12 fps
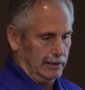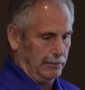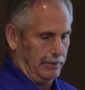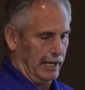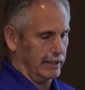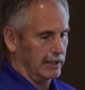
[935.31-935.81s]

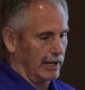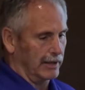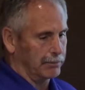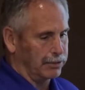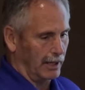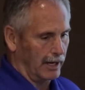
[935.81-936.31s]
depending on
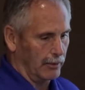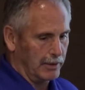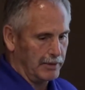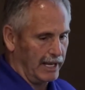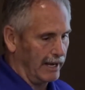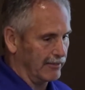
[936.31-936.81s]
the player, we
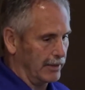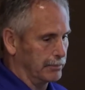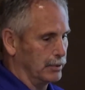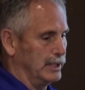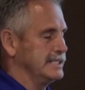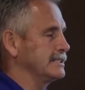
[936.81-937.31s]
may have the
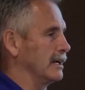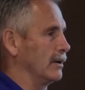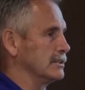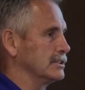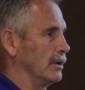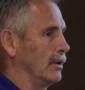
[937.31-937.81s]

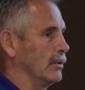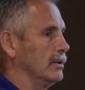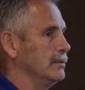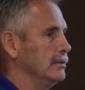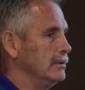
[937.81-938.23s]
pre-scout. So,